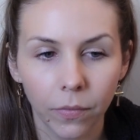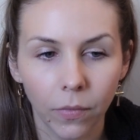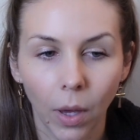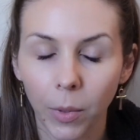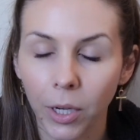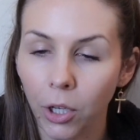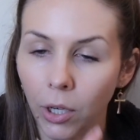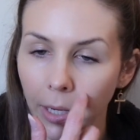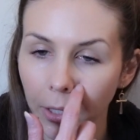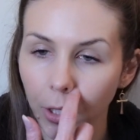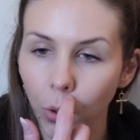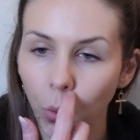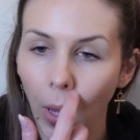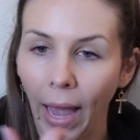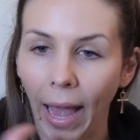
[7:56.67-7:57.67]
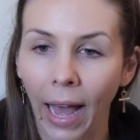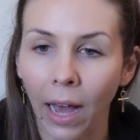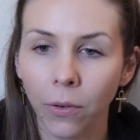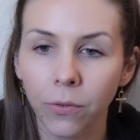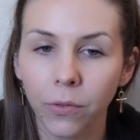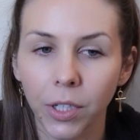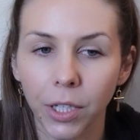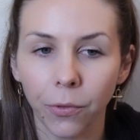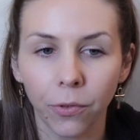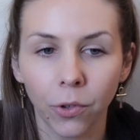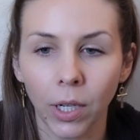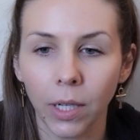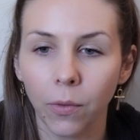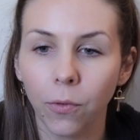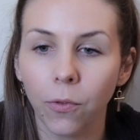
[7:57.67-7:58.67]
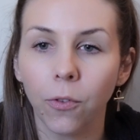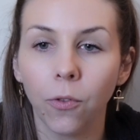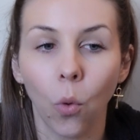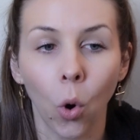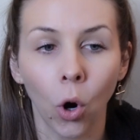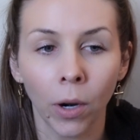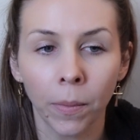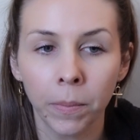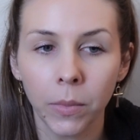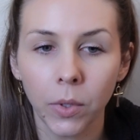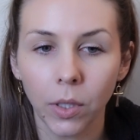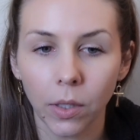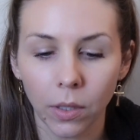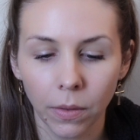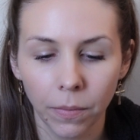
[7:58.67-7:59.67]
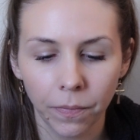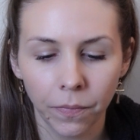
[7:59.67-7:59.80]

I'm hearing you have different forms,